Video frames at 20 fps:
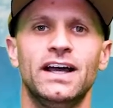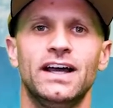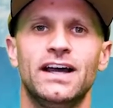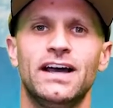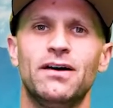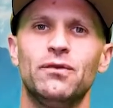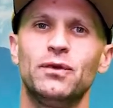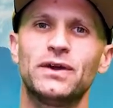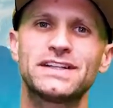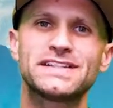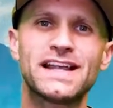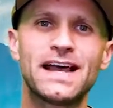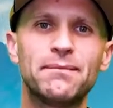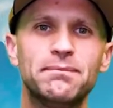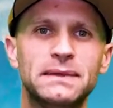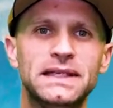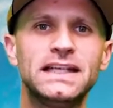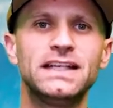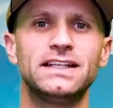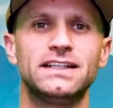Uh, what does
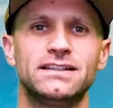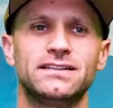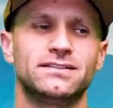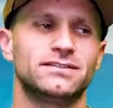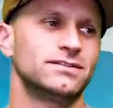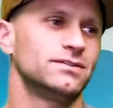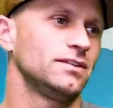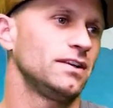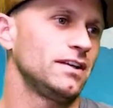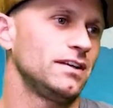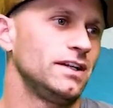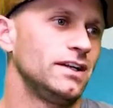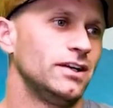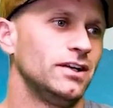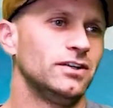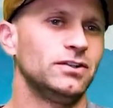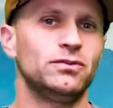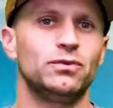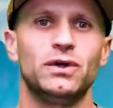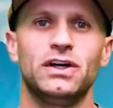that mean? You
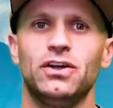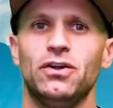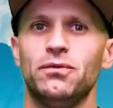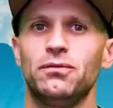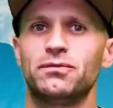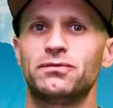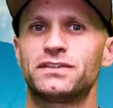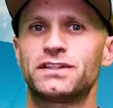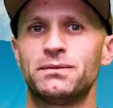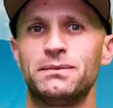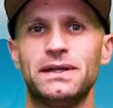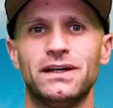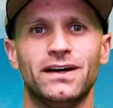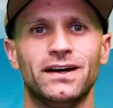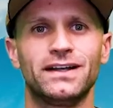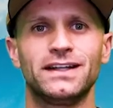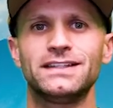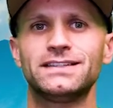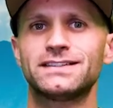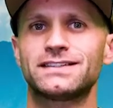know, well, to be
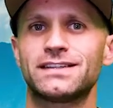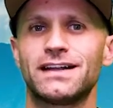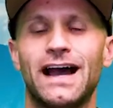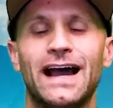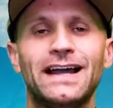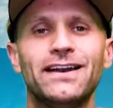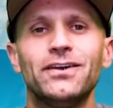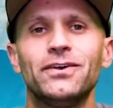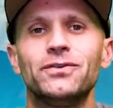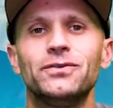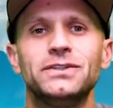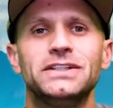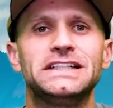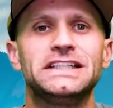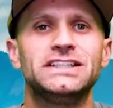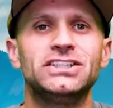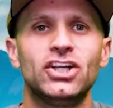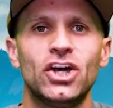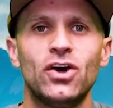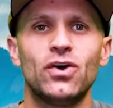honest, I don't
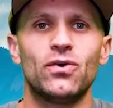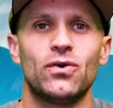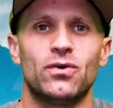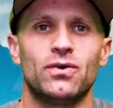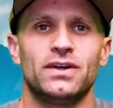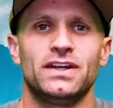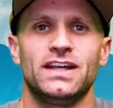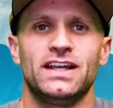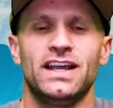really know.